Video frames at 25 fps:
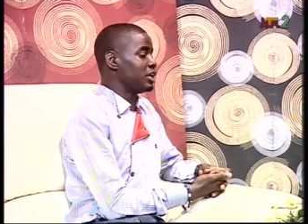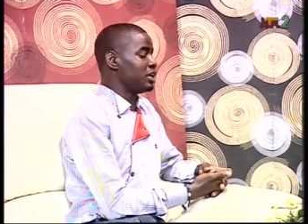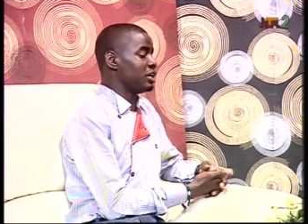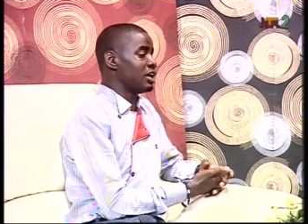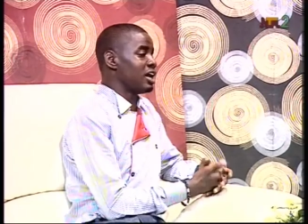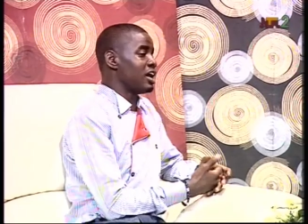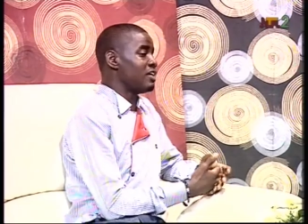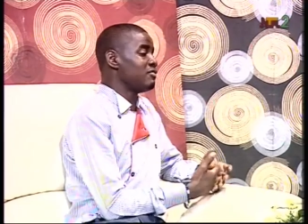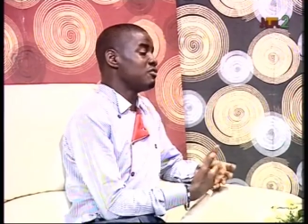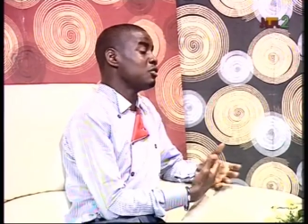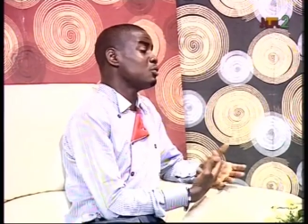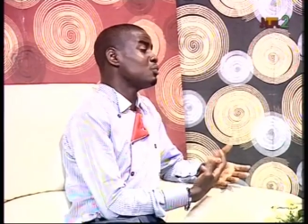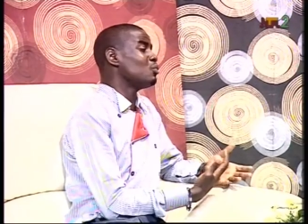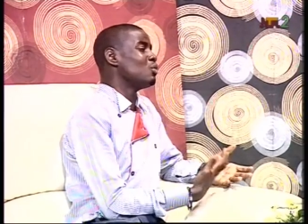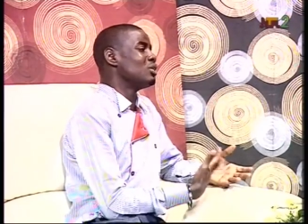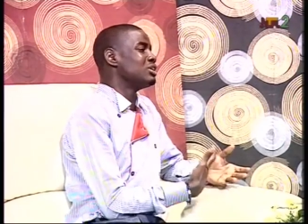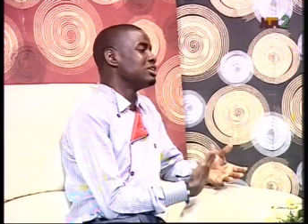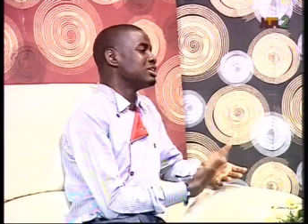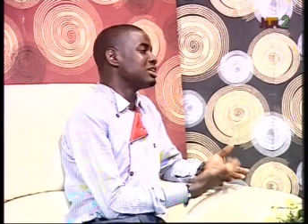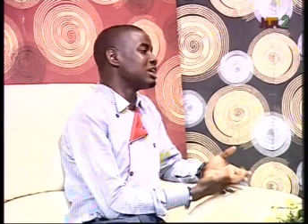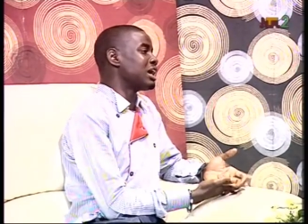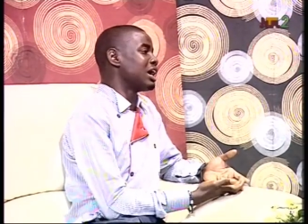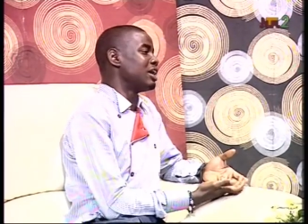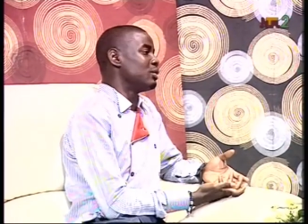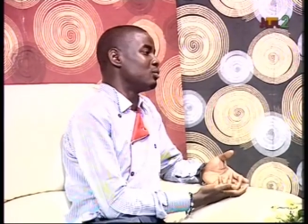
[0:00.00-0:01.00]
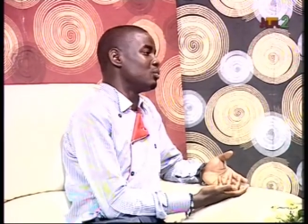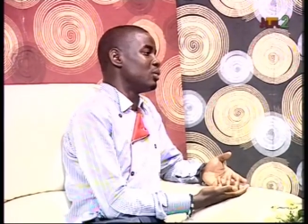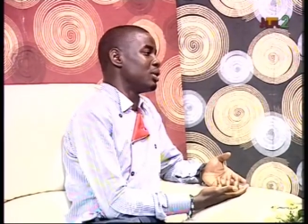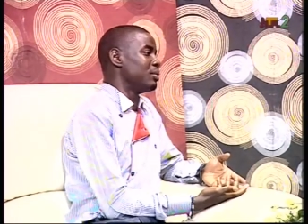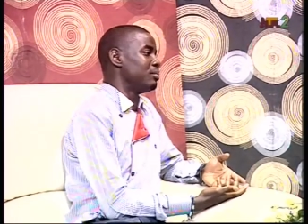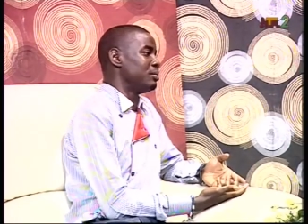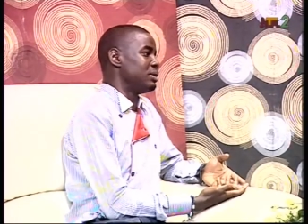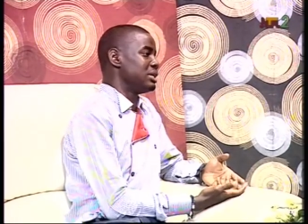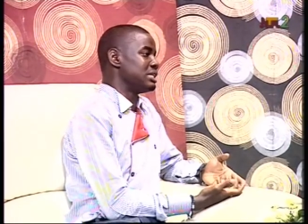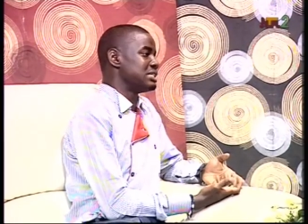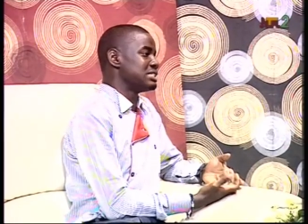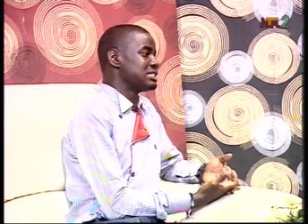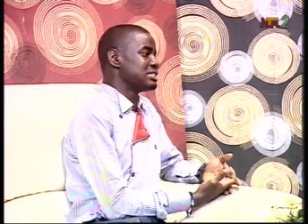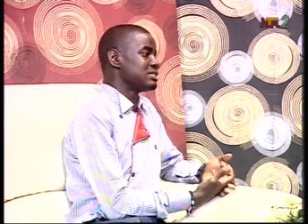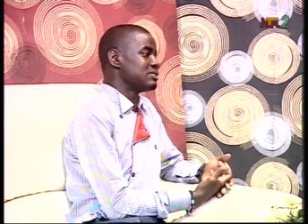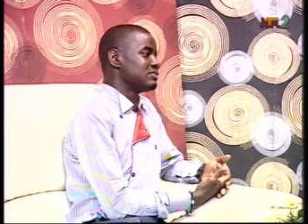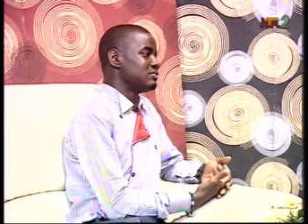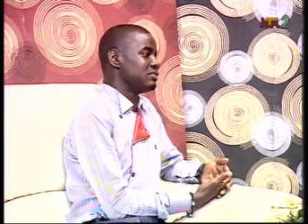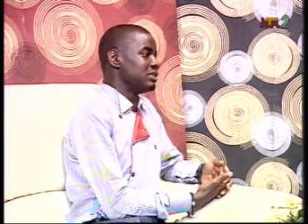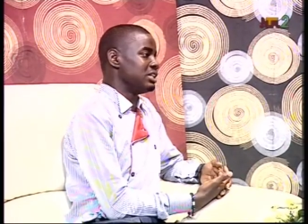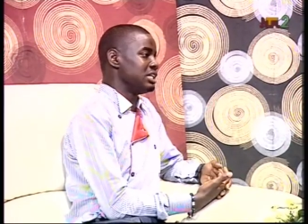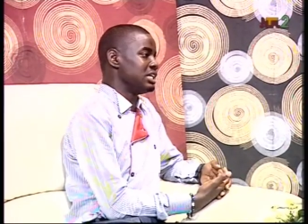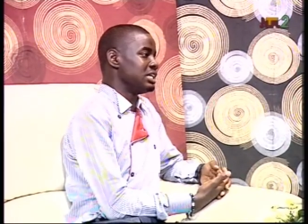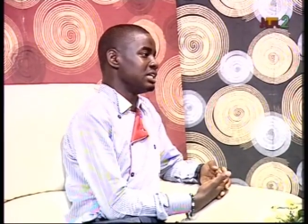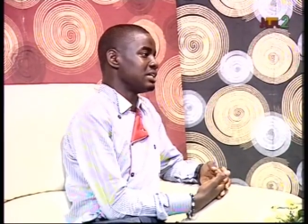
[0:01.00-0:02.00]
everyone can wear beads.
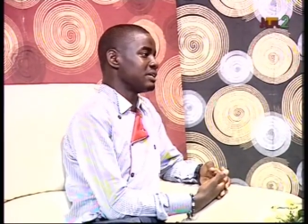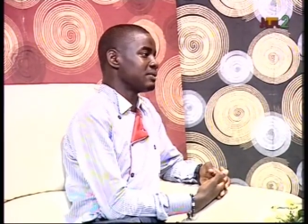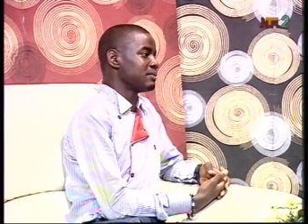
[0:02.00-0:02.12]
Really. Okay,